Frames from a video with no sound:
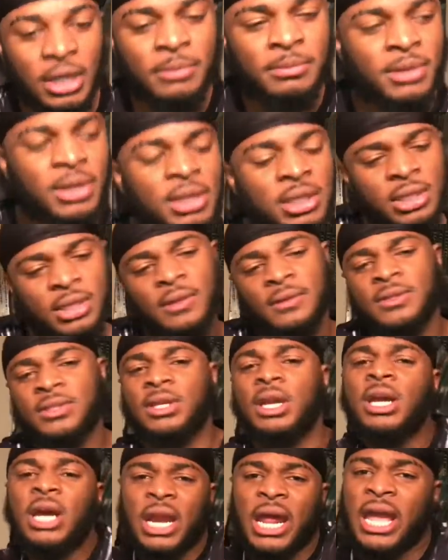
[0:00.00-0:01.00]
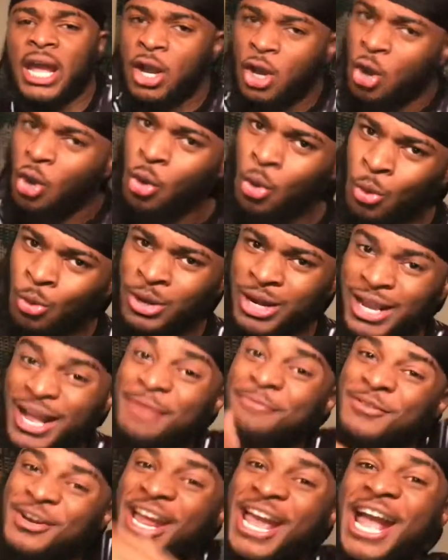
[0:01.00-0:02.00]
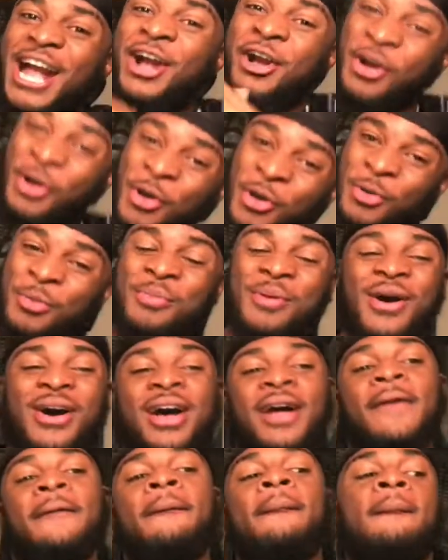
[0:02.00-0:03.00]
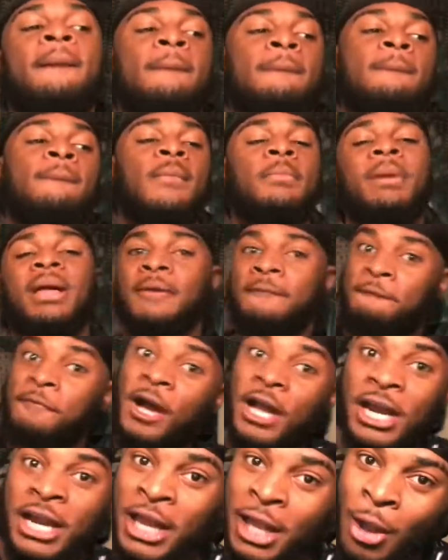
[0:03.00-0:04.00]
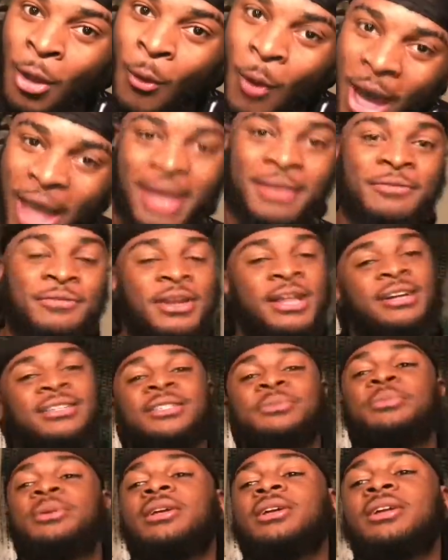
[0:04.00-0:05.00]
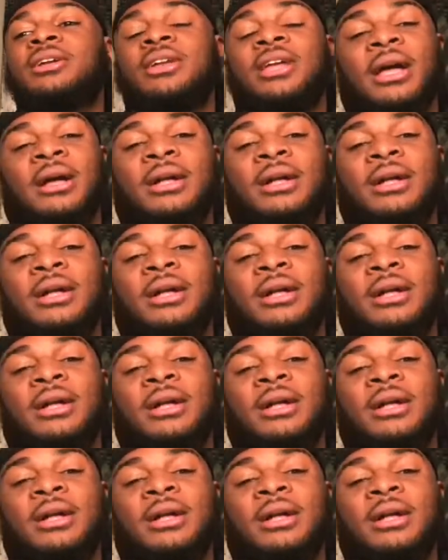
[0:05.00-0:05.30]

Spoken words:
I'm like, shit, I got that cool, nigga. I'm gonna act cool, boy. I'm about to fuck a nigga wife. Now they're playing.